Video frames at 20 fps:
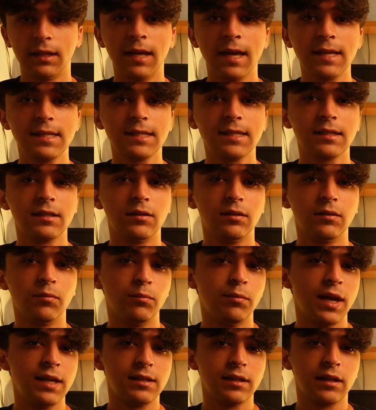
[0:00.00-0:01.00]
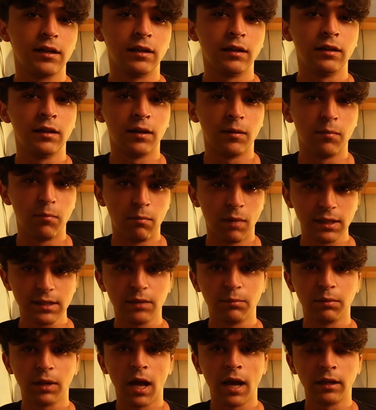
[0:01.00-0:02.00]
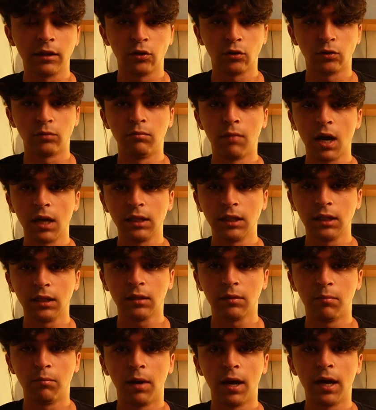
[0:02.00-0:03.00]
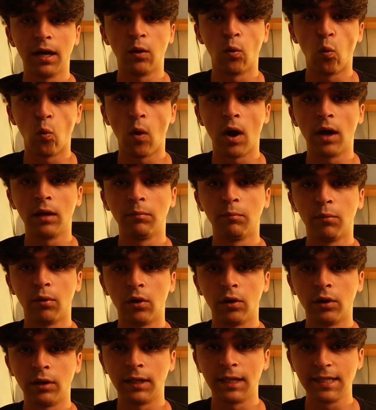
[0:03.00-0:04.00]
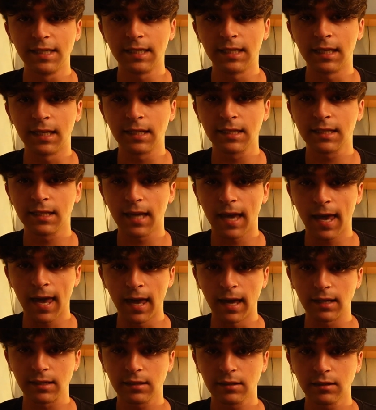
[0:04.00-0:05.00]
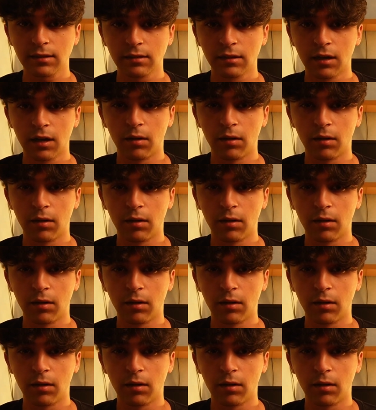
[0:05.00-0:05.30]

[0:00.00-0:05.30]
That's basically multiplying your money by 1.6x.